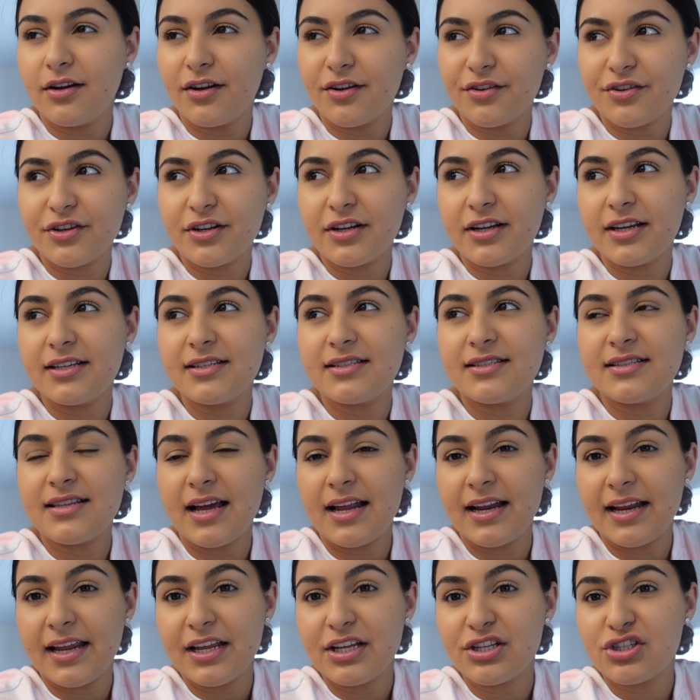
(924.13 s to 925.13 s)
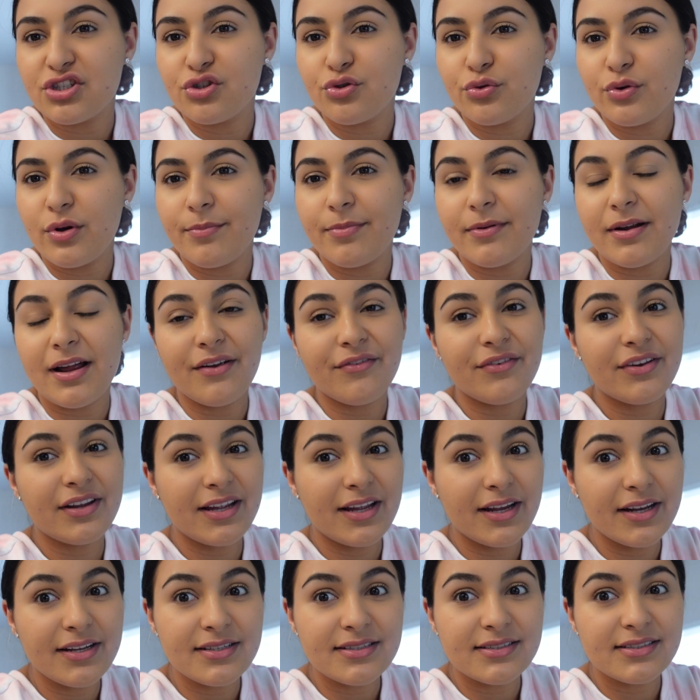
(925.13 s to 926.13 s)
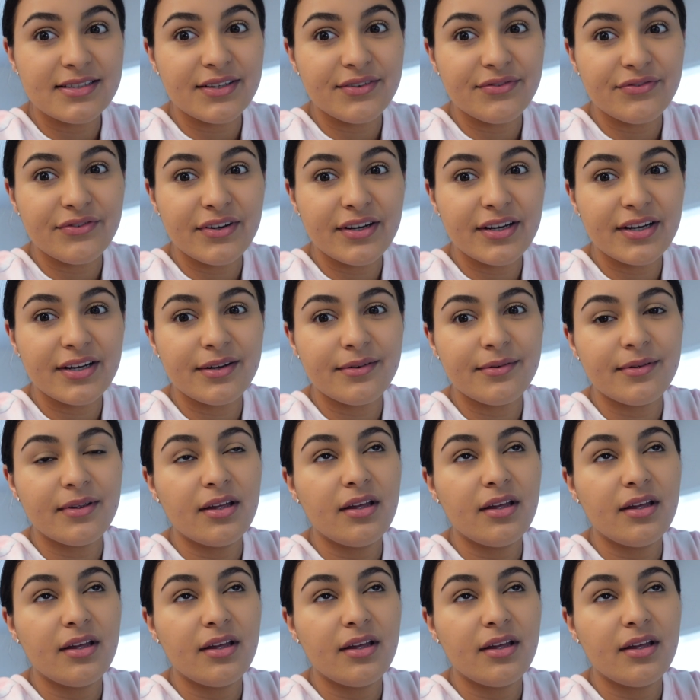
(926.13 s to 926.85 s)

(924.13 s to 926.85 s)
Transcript: other kids that age do it, but every kid is different.